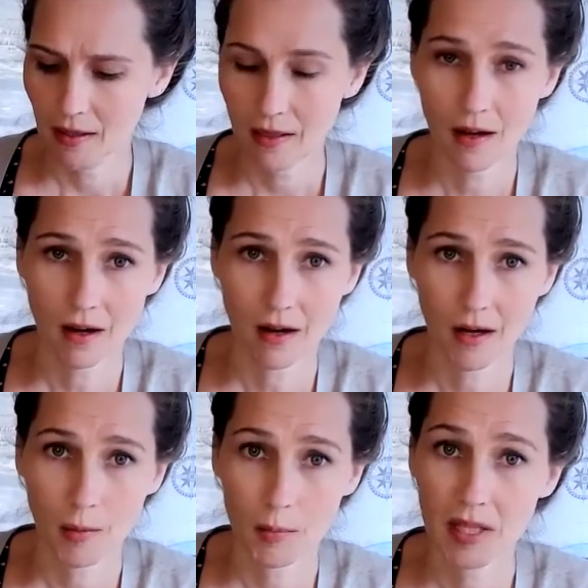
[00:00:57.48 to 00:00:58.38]
they
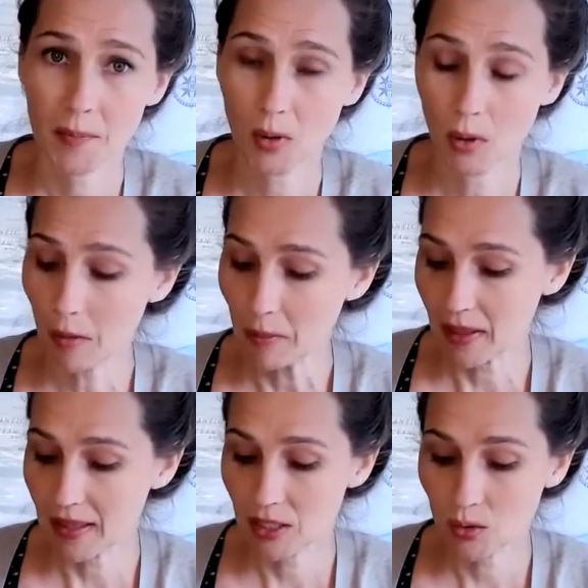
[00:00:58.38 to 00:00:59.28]
are people, but
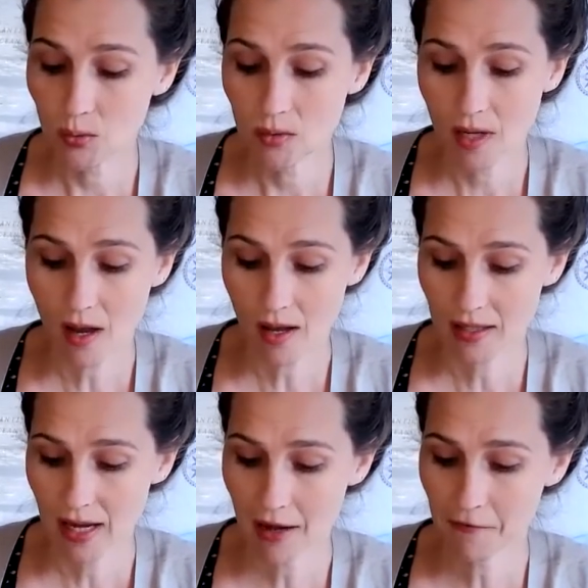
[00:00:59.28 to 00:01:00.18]
they do not
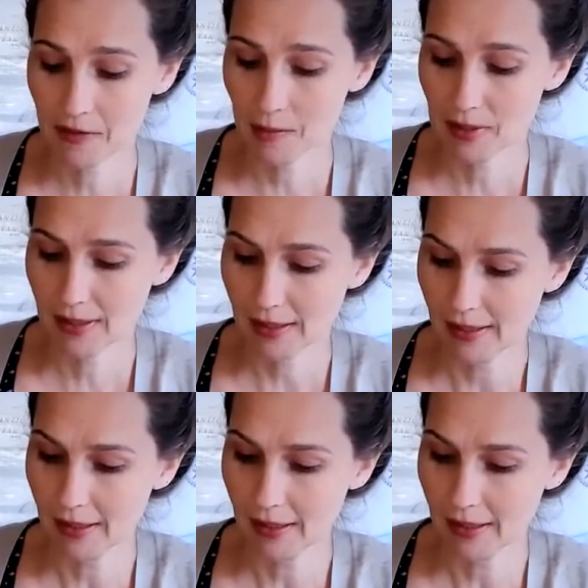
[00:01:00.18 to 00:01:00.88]
have to be.